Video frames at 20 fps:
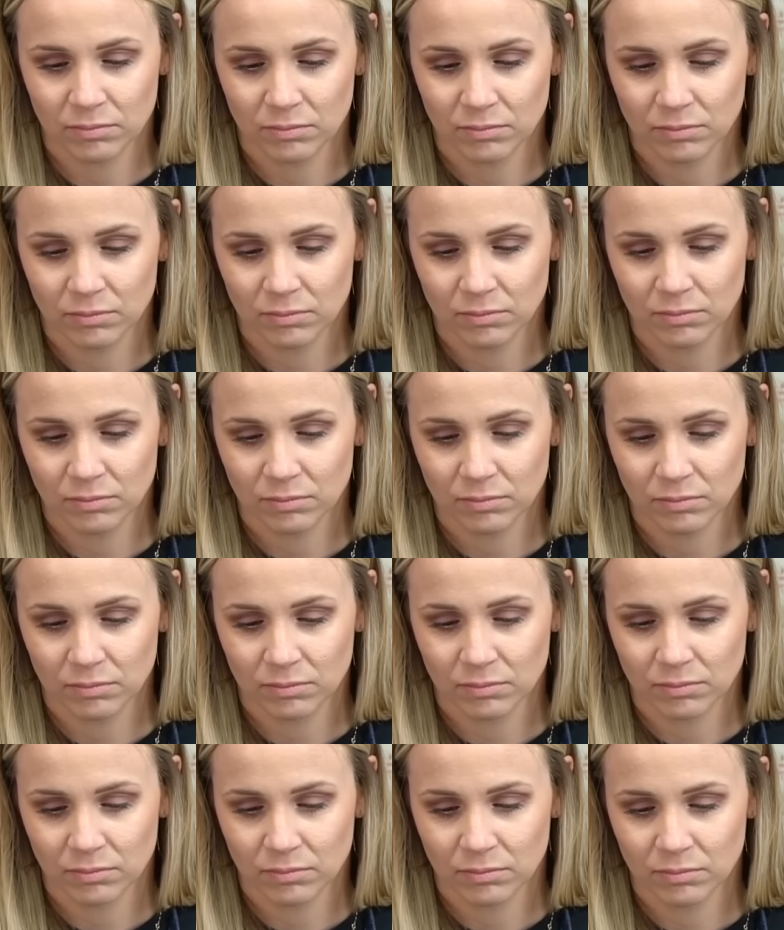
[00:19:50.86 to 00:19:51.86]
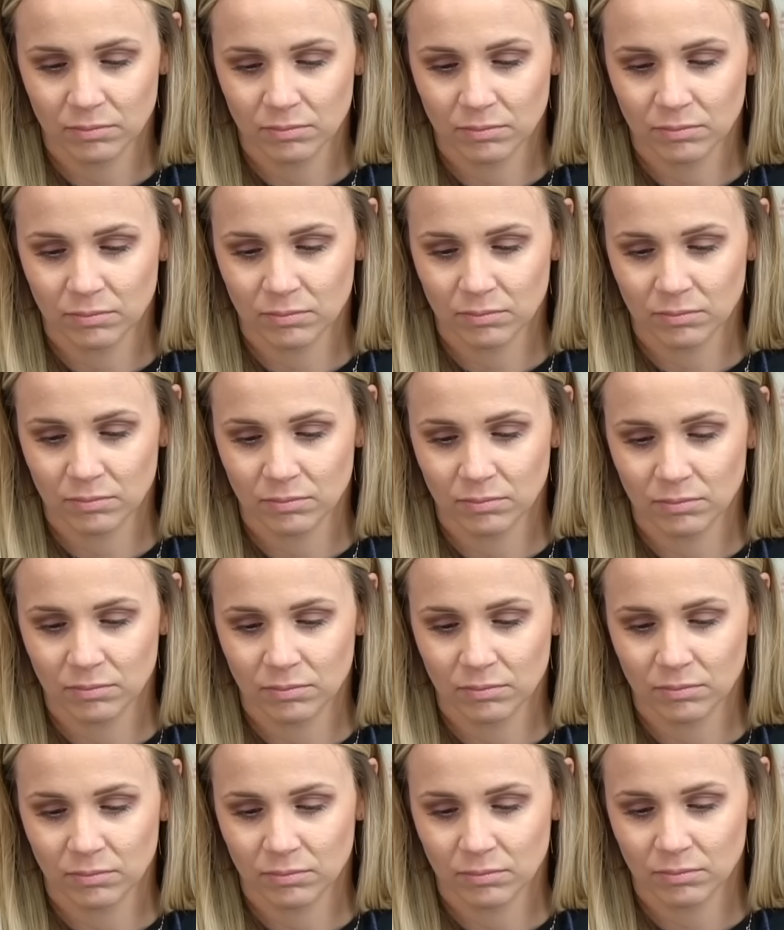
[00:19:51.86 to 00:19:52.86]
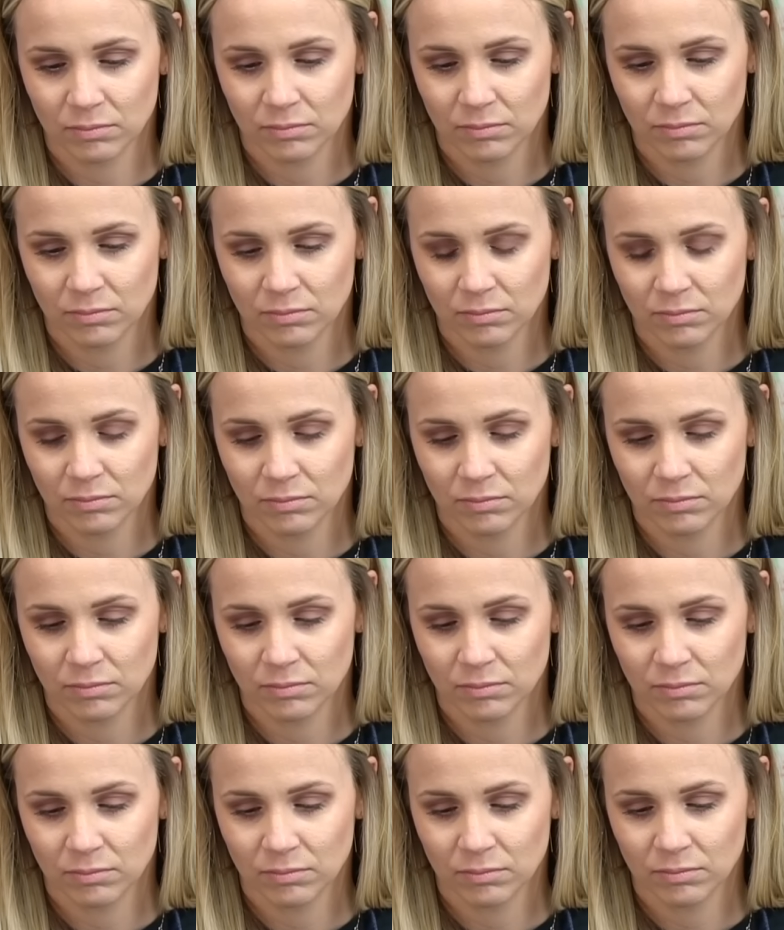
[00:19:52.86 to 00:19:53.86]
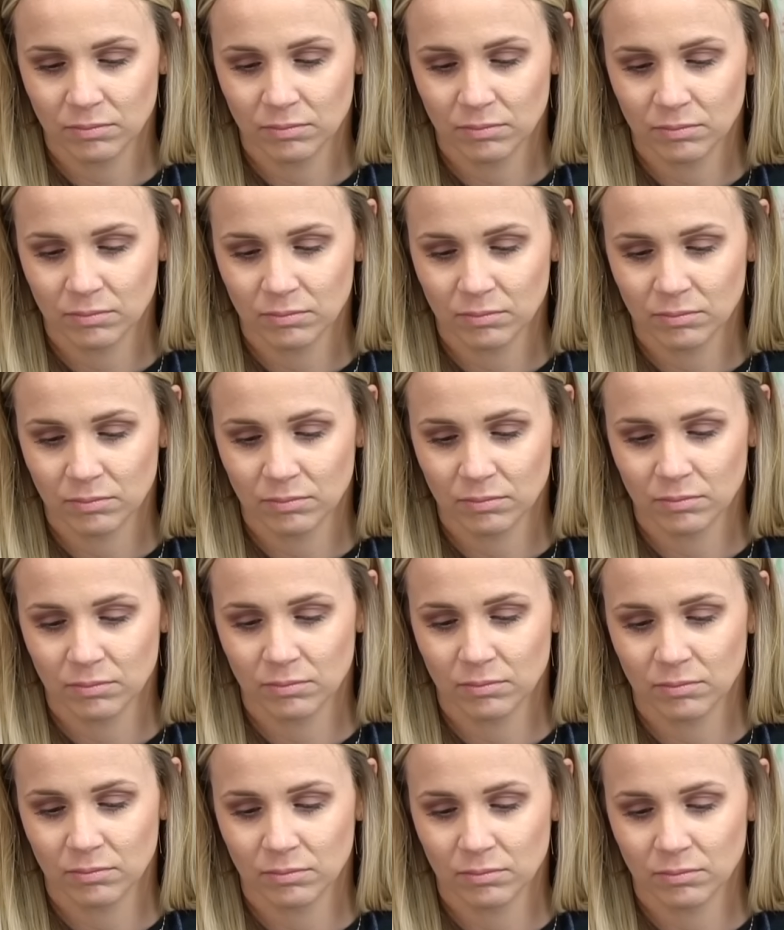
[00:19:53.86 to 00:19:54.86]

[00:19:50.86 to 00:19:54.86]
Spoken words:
[no speech]